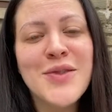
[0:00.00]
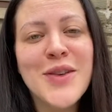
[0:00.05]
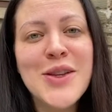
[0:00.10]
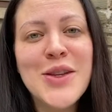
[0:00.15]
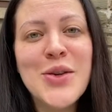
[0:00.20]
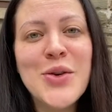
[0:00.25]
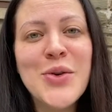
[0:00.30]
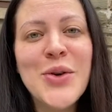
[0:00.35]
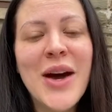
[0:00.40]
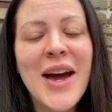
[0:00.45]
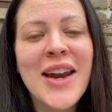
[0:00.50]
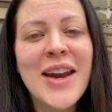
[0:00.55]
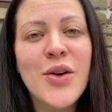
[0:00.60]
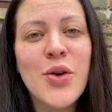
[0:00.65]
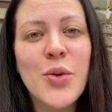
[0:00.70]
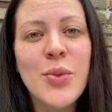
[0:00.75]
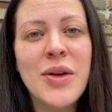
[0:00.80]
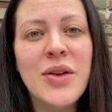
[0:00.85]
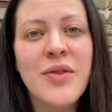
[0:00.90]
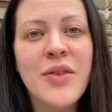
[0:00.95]
video, and I
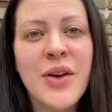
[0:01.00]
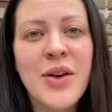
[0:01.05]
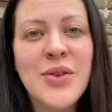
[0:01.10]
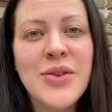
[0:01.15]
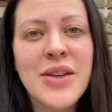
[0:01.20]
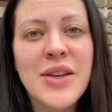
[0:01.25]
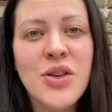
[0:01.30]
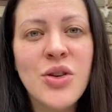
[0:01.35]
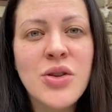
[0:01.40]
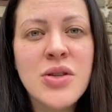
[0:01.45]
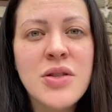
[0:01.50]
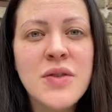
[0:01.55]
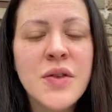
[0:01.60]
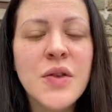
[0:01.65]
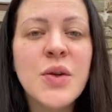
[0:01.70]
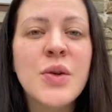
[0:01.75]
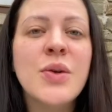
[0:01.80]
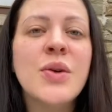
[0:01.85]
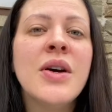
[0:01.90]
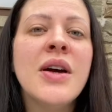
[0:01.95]
hope you found it
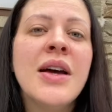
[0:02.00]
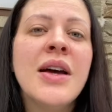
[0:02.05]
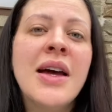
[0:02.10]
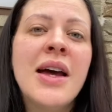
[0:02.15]
useful.